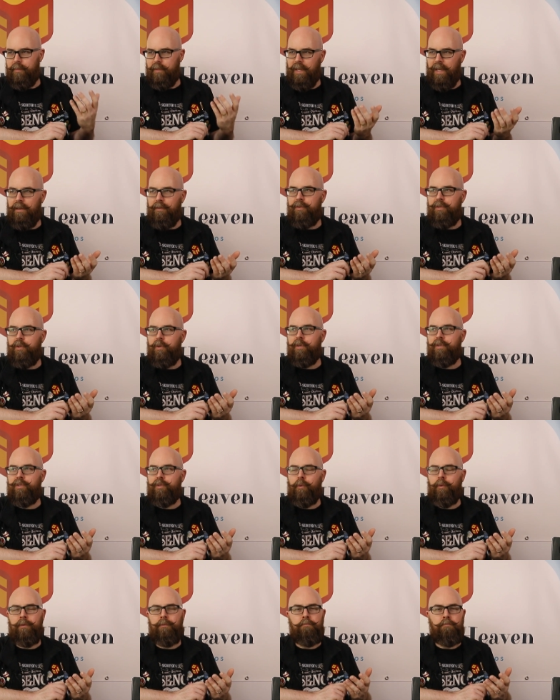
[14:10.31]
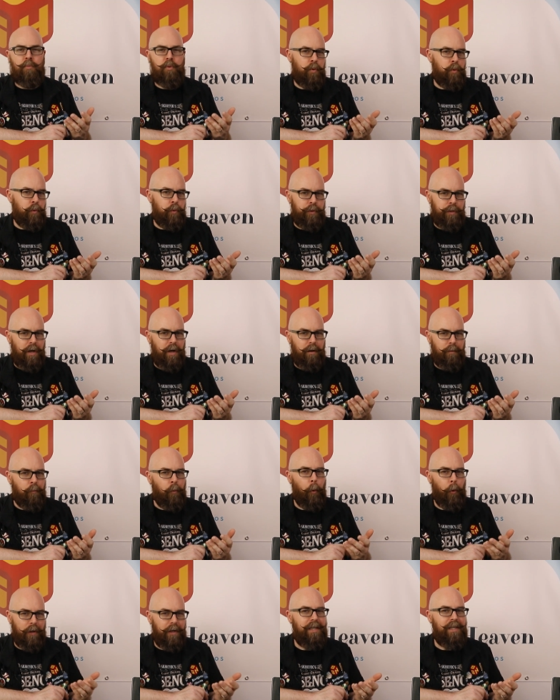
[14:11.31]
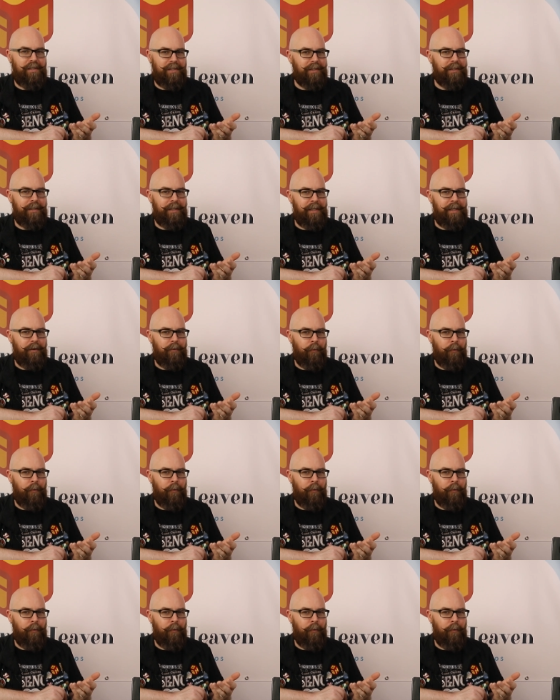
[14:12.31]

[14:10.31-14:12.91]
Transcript: gives you a certain mood more easily,